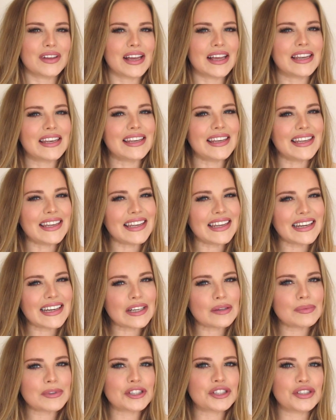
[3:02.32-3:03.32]
a
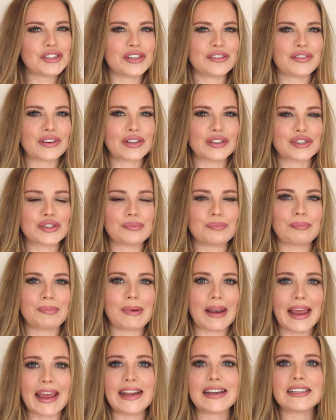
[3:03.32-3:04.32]
little bit too difficult to
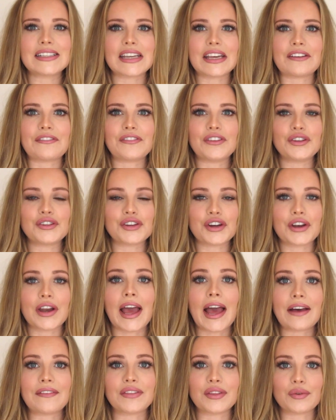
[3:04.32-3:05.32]
blend if you don't
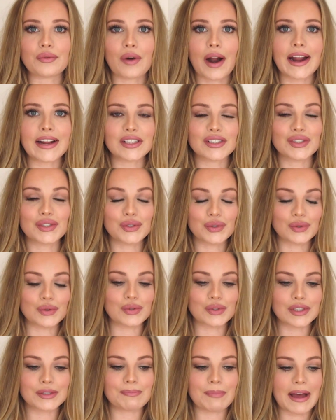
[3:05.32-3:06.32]
have the right
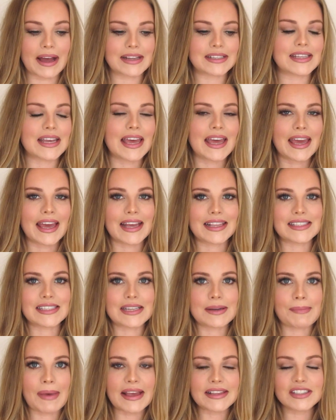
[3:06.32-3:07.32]
tools, but it's
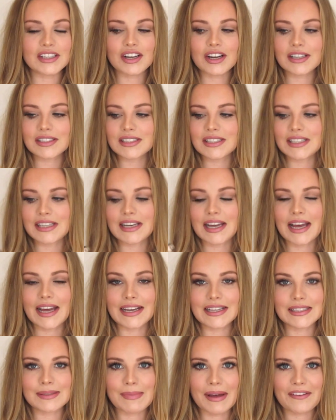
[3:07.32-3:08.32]
an amazing concealer
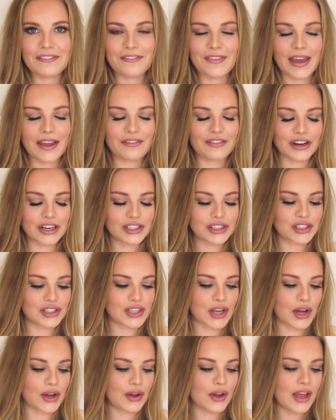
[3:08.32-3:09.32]
and it's my favorite.
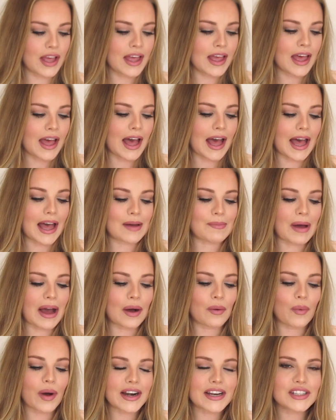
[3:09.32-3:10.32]
So
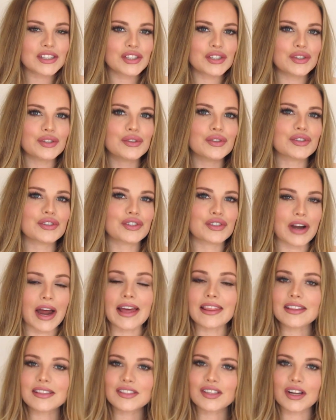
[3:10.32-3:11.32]
I wanted to
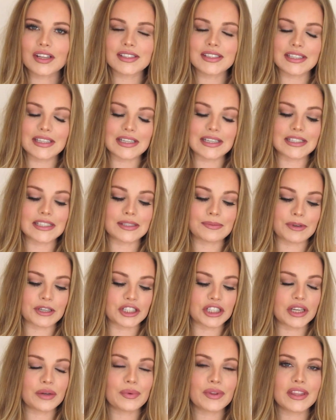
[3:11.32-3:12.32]
try this concealer
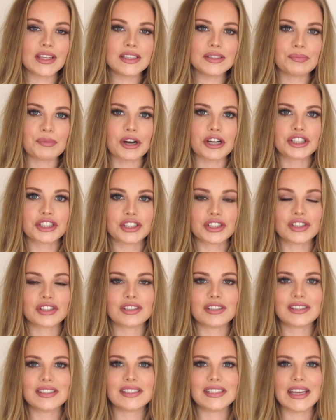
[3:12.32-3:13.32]
especially with these brushes
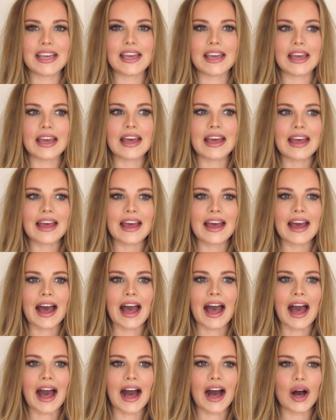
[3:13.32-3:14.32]
to see
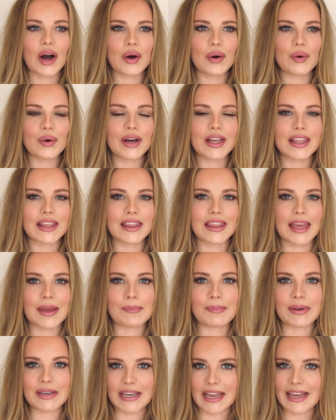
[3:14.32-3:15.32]
how
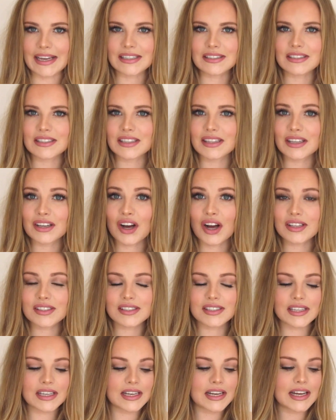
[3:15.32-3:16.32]
they blend the
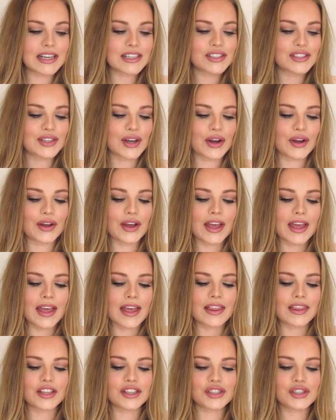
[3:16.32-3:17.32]
concealer. So
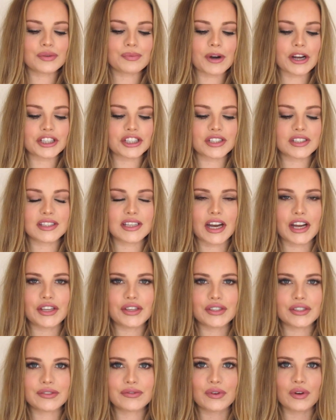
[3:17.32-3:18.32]
the 2 brushes that I
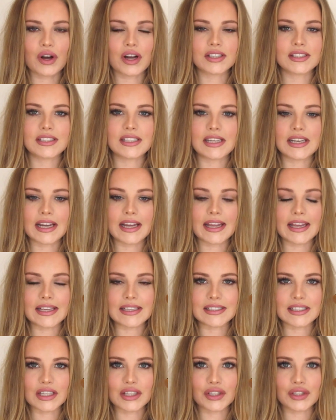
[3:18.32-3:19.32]
used for concealer
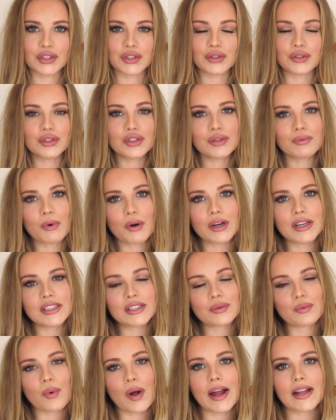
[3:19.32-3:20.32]
is the 2
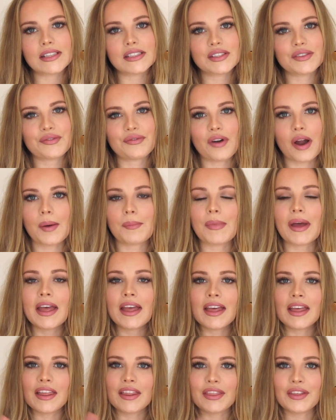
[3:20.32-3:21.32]
smallest ones from
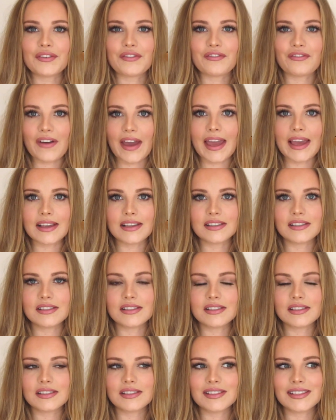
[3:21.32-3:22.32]
the
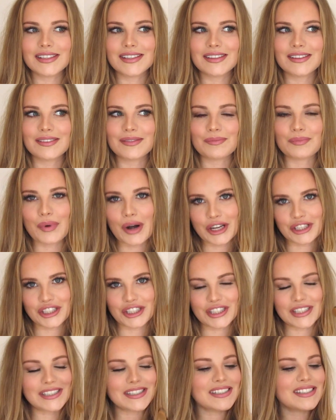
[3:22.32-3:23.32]
face
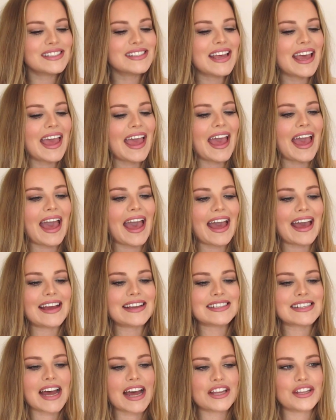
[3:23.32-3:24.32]
brushes,
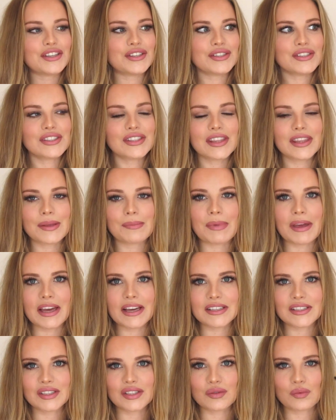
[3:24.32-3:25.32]
and I used the
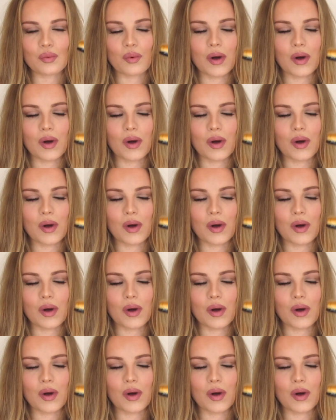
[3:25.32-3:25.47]
biggest